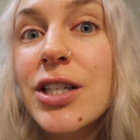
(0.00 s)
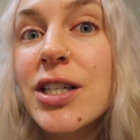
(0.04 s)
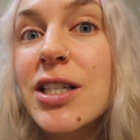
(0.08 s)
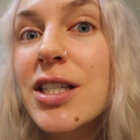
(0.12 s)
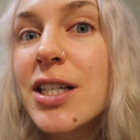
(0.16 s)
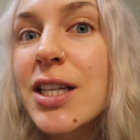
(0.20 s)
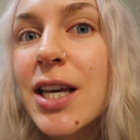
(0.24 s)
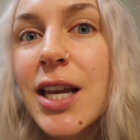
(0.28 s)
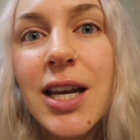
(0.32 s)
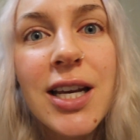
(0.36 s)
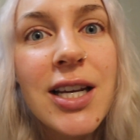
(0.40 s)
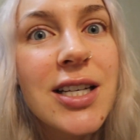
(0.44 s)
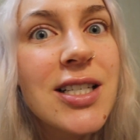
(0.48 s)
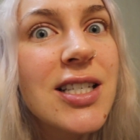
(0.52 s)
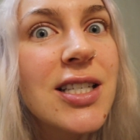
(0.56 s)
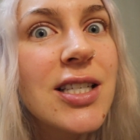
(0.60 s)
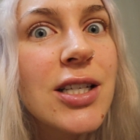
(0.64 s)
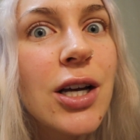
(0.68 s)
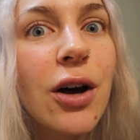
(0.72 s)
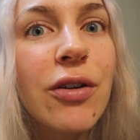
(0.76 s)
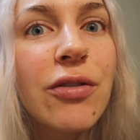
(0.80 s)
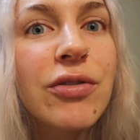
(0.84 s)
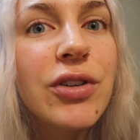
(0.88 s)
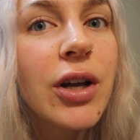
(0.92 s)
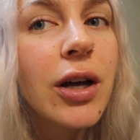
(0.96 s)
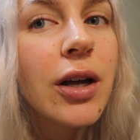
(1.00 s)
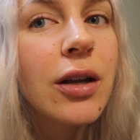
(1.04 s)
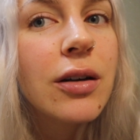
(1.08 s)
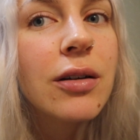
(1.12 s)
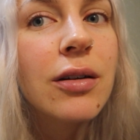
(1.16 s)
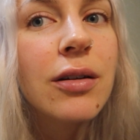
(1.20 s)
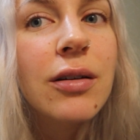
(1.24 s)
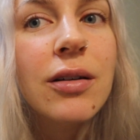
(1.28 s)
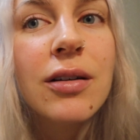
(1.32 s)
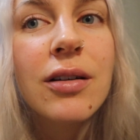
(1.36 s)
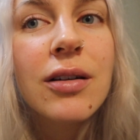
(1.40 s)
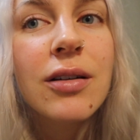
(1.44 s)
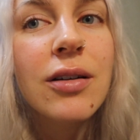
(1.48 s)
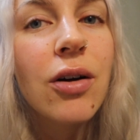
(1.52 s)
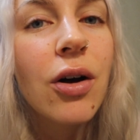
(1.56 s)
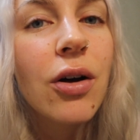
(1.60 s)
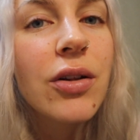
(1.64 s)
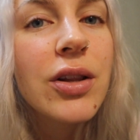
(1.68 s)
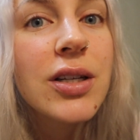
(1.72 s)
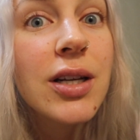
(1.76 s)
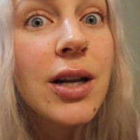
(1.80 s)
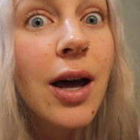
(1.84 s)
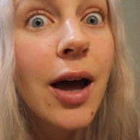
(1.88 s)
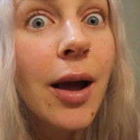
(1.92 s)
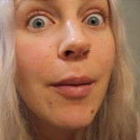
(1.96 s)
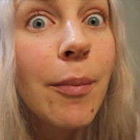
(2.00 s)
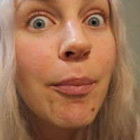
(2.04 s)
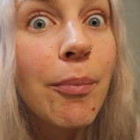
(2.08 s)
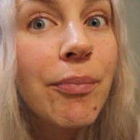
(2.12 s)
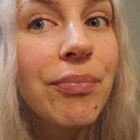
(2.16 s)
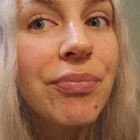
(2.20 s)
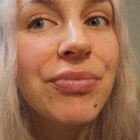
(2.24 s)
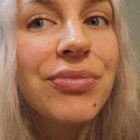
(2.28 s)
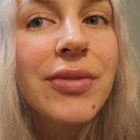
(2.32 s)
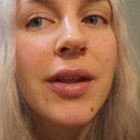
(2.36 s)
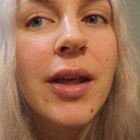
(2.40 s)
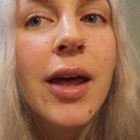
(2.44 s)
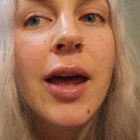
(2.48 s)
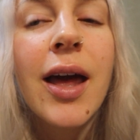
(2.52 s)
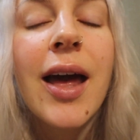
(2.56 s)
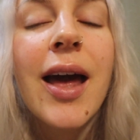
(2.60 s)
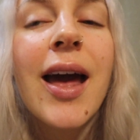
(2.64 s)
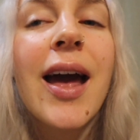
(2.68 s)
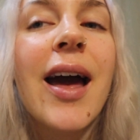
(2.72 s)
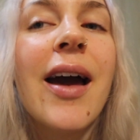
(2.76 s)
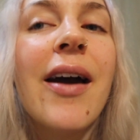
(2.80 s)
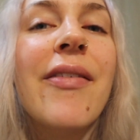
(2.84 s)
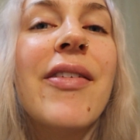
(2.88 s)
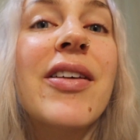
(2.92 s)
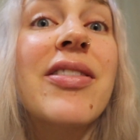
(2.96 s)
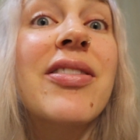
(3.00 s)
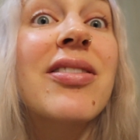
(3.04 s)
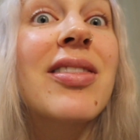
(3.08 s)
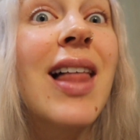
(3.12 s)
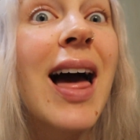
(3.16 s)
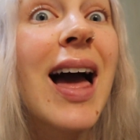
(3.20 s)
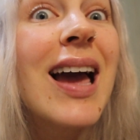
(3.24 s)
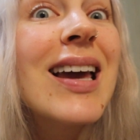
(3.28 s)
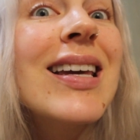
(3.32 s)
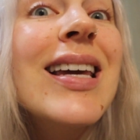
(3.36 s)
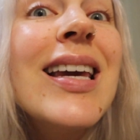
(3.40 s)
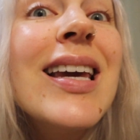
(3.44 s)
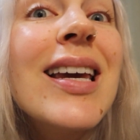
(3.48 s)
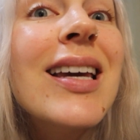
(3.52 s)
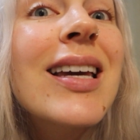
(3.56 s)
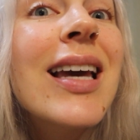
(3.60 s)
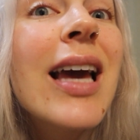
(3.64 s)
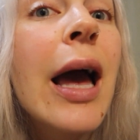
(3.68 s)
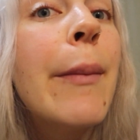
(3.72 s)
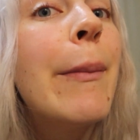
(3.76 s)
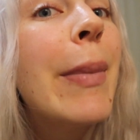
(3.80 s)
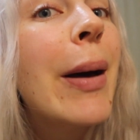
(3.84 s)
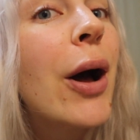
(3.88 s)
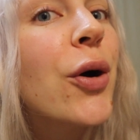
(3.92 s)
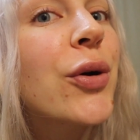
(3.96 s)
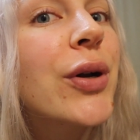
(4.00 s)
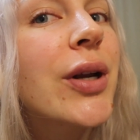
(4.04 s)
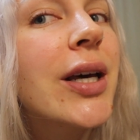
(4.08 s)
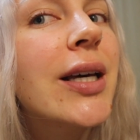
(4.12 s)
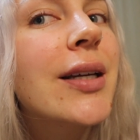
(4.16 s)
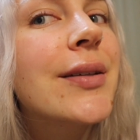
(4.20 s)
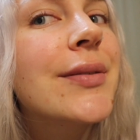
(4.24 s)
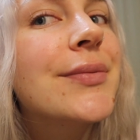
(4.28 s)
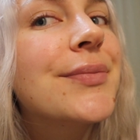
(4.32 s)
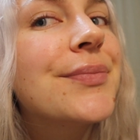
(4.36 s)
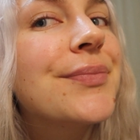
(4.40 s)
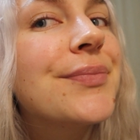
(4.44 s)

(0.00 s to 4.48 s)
getting stuff done all the time and then lying about it.